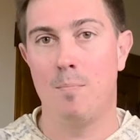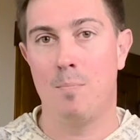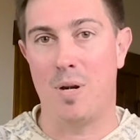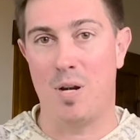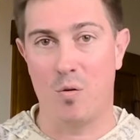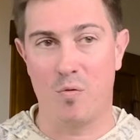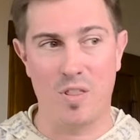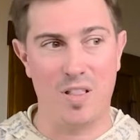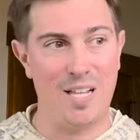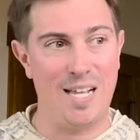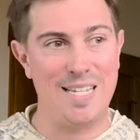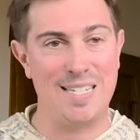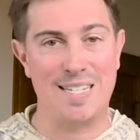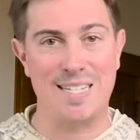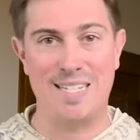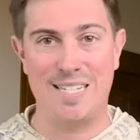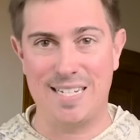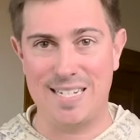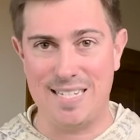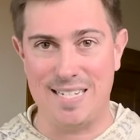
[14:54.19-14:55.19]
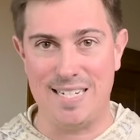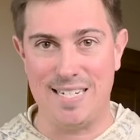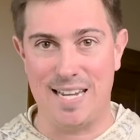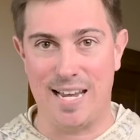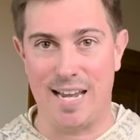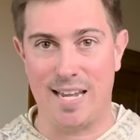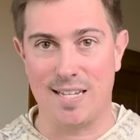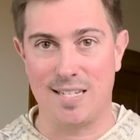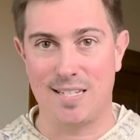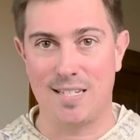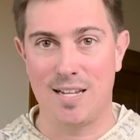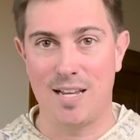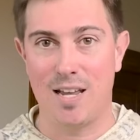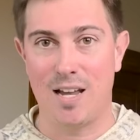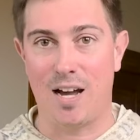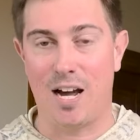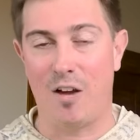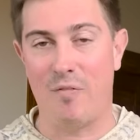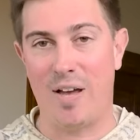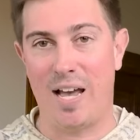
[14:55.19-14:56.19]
But over the last 60 days, I've